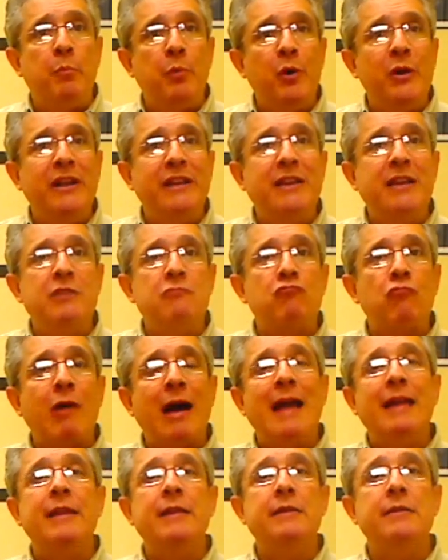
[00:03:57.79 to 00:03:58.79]
put it in
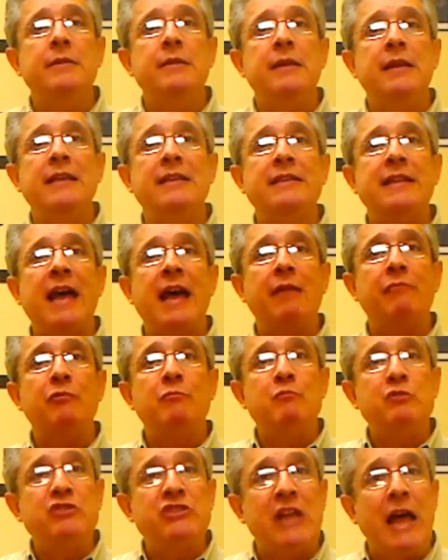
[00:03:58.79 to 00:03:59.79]
writing, and
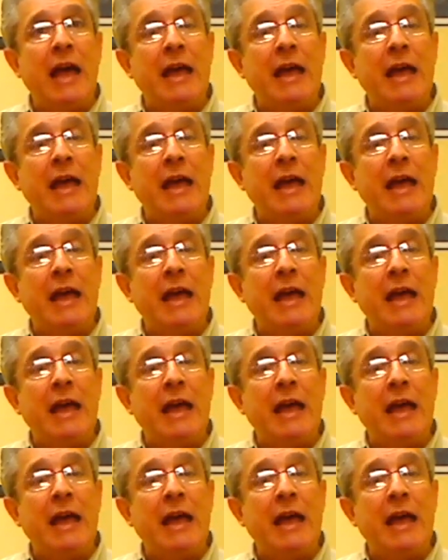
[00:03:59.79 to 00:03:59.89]
have them